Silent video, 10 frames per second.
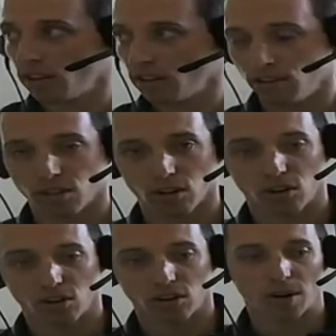
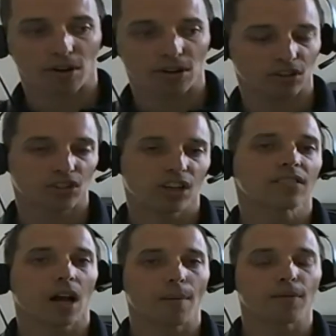your numbers are
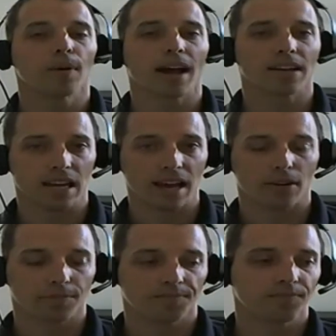just coming back
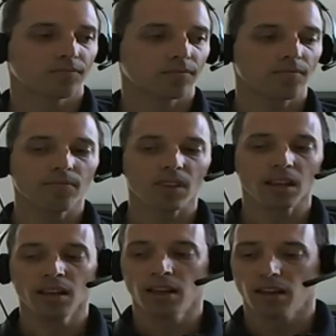down.
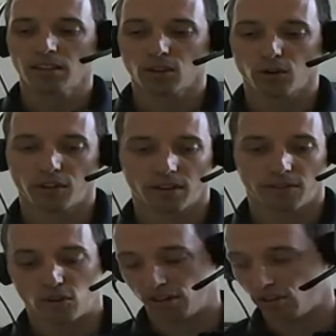So
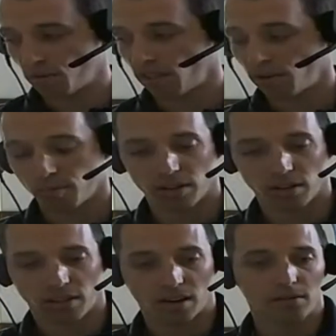if you consume another
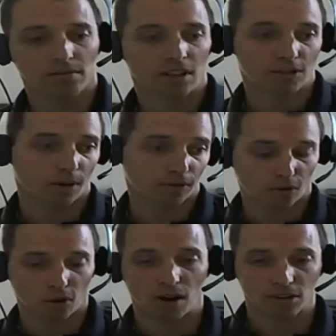meal then, that's about
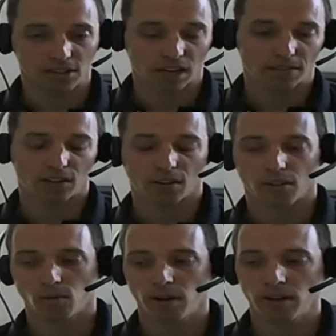4 hours after your
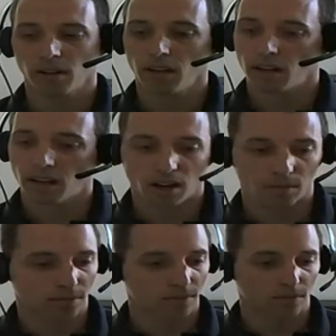other one,
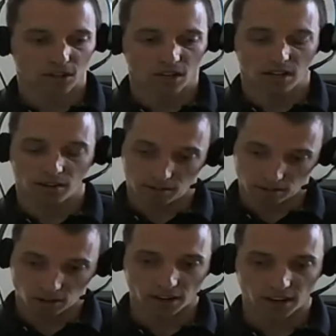you're going to
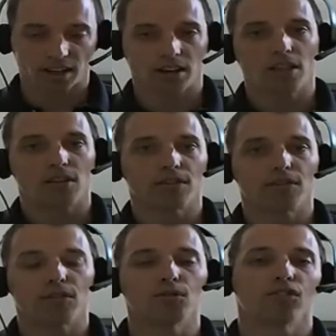start getting another
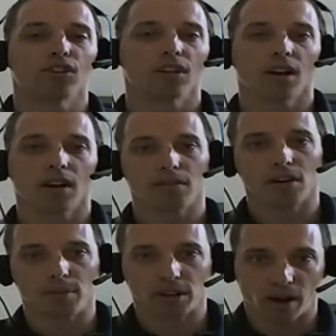infusion of
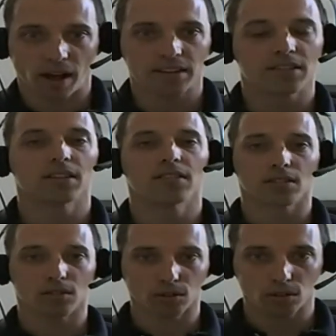amino acids
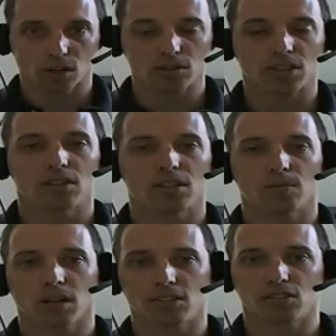and glucose into your
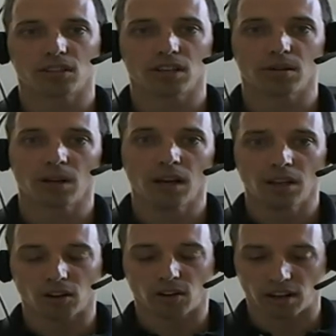bloodstream,
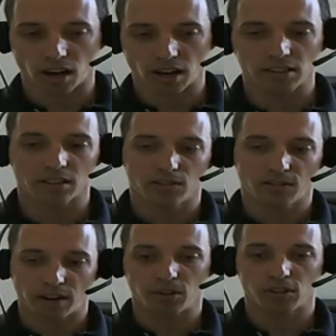antioxidants,
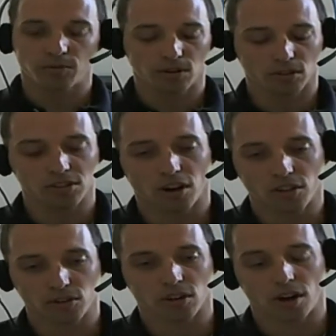vitamins, minerals, all
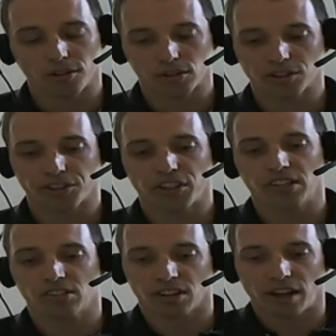those good
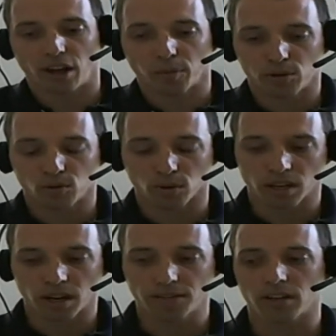things are going to help you
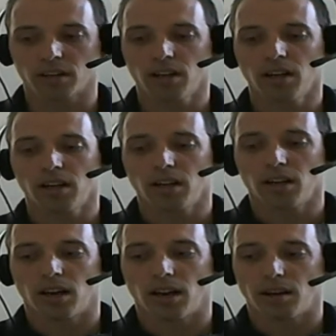recover.
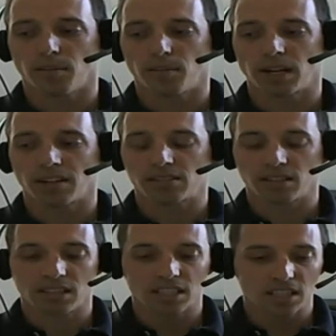But it
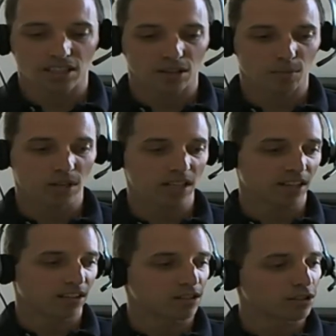doesn't need to be
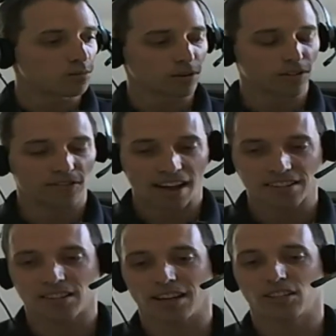like this super
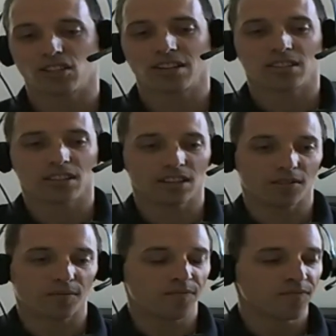fast digesting,